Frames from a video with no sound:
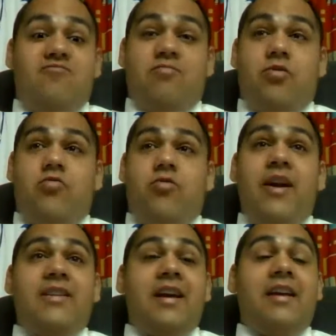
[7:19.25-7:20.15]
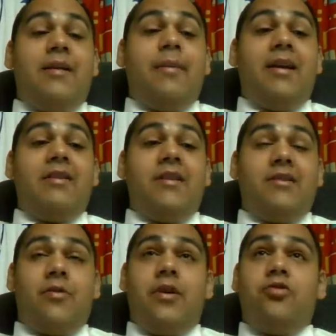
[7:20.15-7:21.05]
great heading ability as
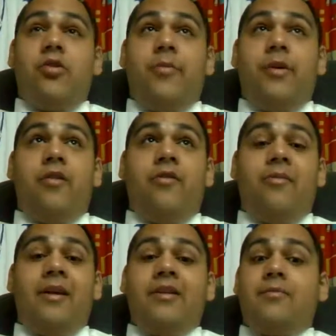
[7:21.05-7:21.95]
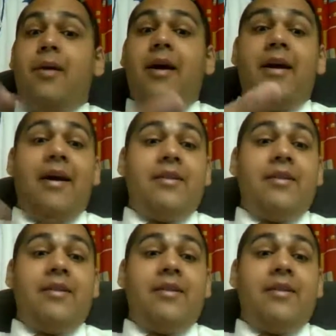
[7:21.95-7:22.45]
well, jumping over players my height,